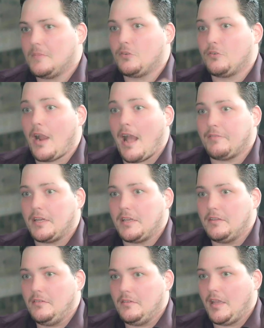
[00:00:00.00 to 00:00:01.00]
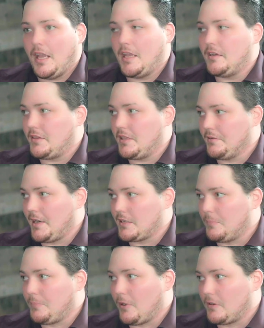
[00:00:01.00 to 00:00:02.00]
Gravity and
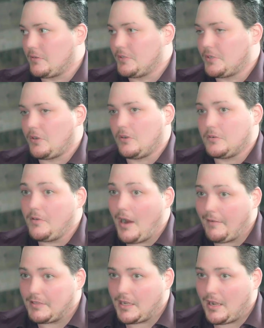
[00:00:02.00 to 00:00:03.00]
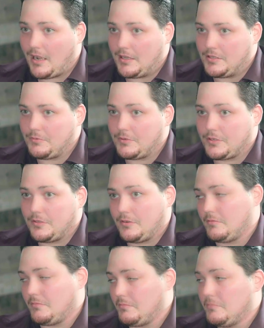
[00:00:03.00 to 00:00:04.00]
theoretical particles called gravitons, which are
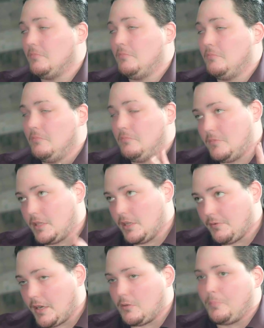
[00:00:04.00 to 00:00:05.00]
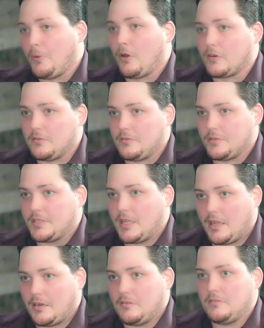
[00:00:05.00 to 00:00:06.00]
the theoretical particles
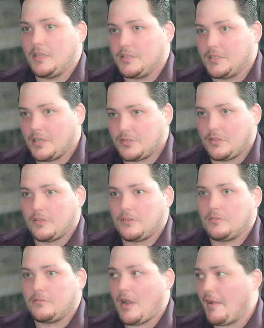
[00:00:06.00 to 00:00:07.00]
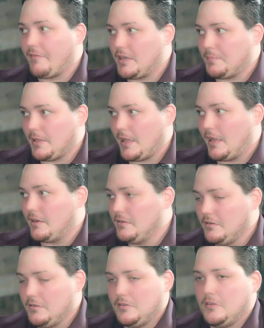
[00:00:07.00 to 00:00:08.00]
that exist on the gravity plane,
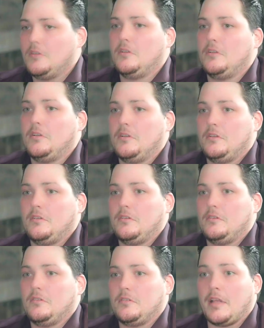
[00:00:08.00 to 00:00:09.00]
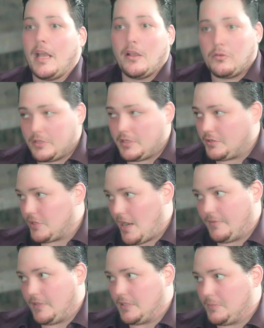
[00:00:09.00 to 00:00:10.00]
they only
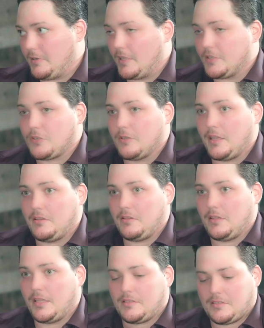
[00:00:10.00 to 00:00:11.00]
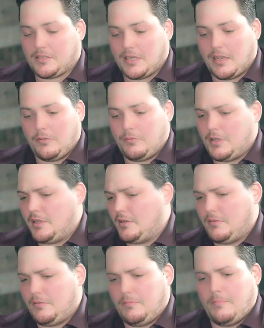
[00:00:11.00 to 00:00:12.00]
travel at the speed of light. So let's say
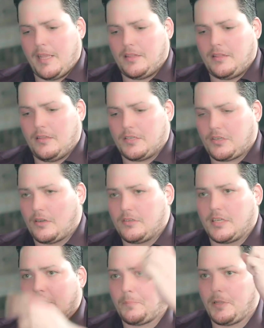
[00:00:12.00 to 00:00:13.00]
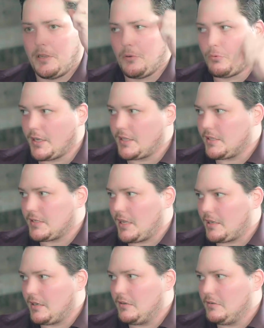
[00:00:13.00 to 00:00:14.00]
we made the sun disappear right this
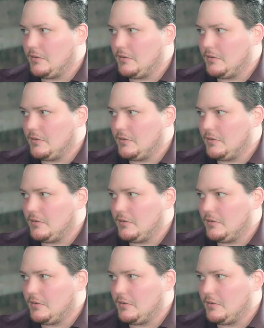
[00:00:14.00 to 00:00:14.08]
second.